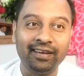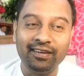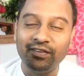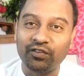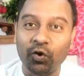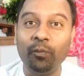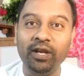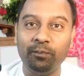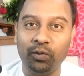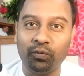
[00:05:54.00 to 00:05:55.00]
so
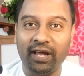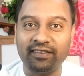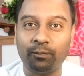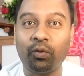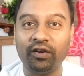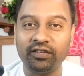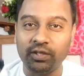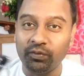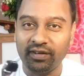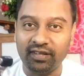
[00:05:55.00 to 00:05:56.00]
many people has a
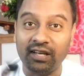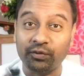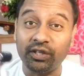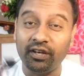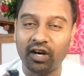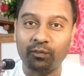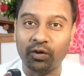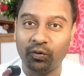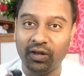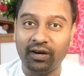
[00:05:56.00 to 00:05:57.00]
positive result with the derma
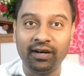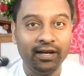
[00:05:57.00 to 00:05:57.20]
roller.